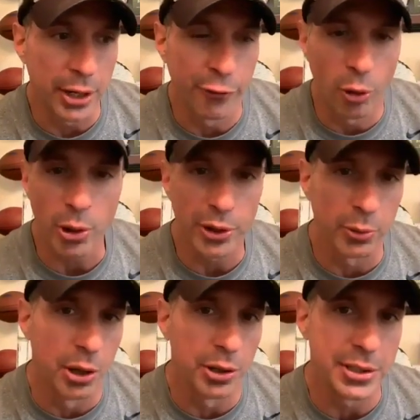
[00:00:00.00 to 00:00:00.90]
And a fork in the
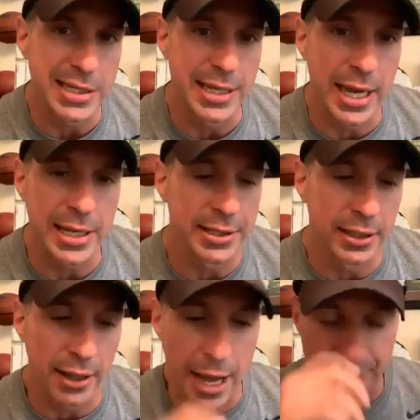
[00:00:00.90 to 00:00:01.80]
road is these days that
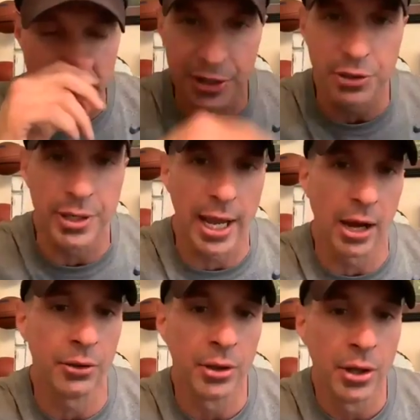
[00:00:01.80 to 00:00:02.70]
life knocks you
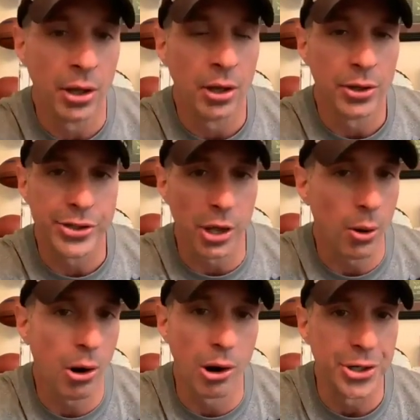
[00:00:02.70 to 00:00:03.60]
down so
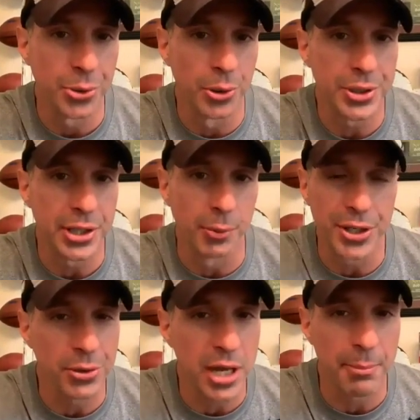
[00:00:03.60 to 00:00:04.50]
hard, George, that
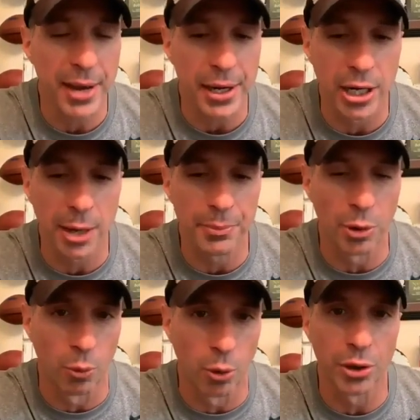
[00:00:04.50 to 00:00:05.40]
when you get back up, the
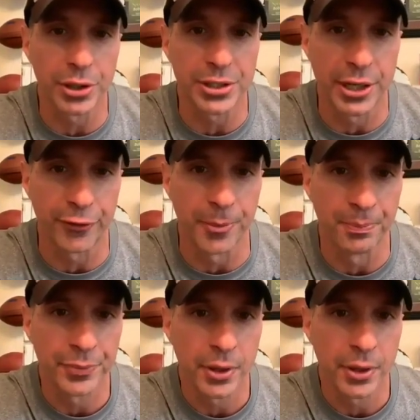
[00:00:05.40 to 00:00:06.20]
world looks different.